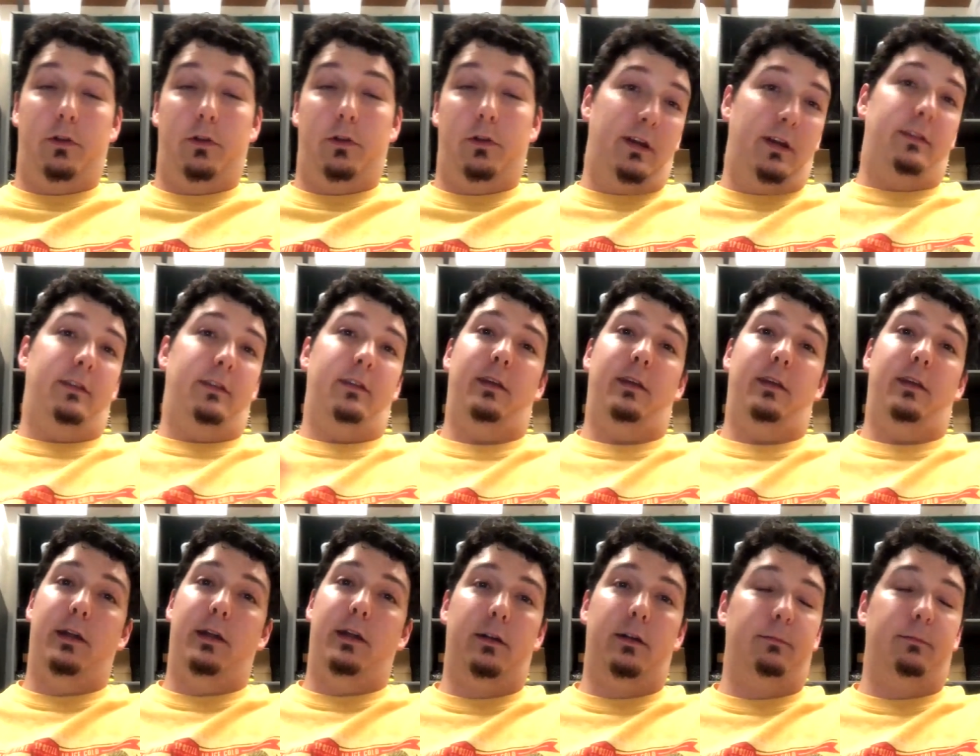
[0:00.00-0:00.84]
to the other,
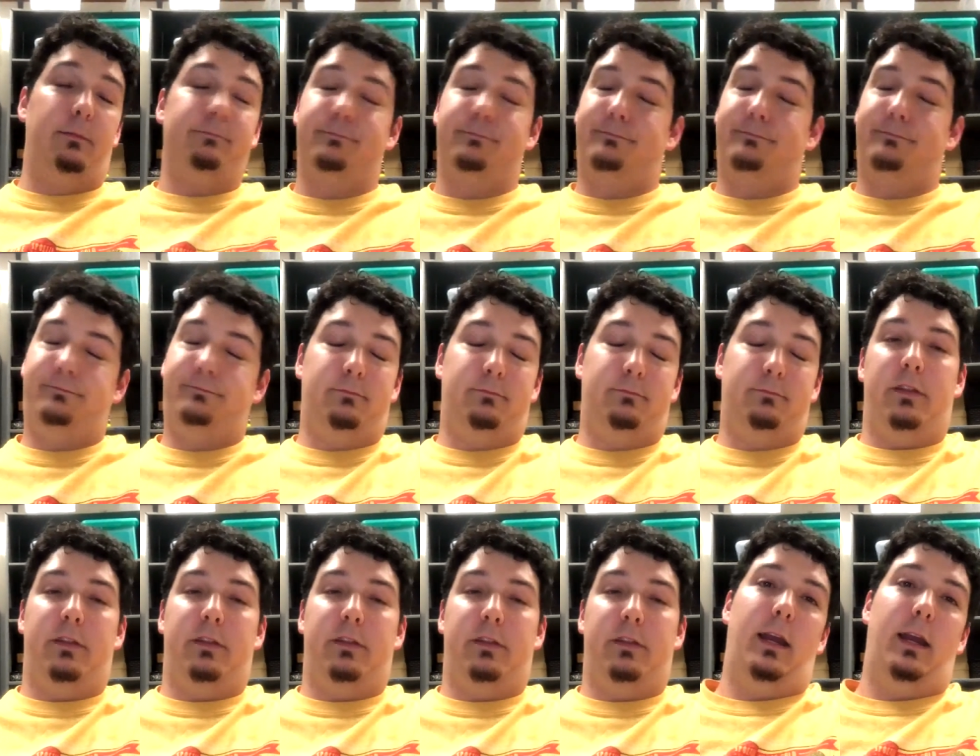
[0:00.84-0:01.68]
it's not going
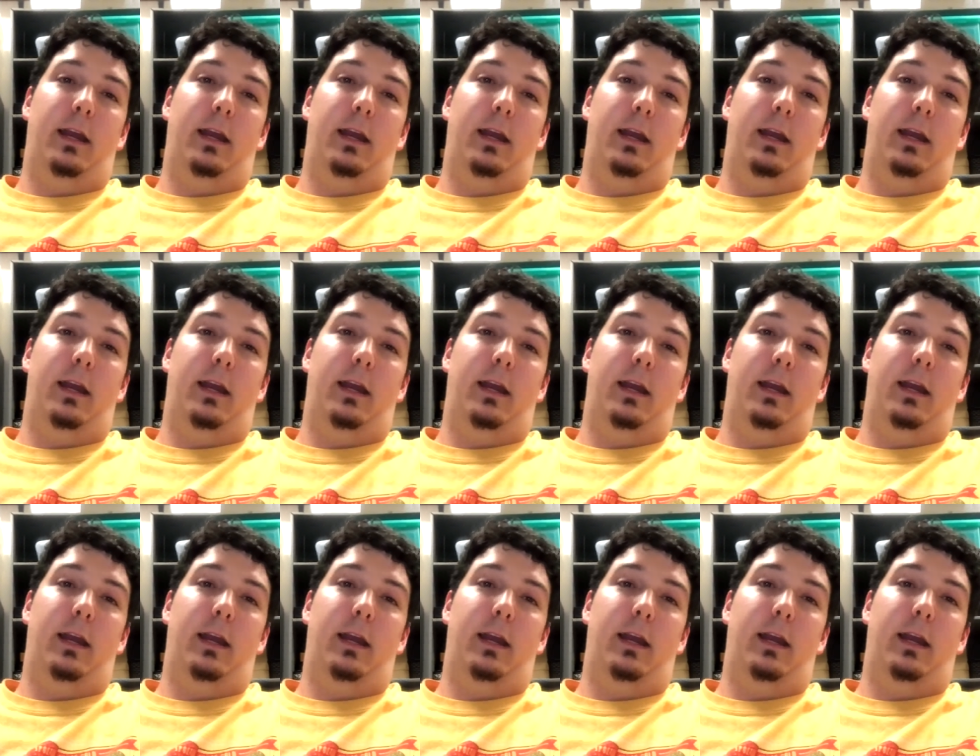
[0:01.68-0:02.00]
to happen.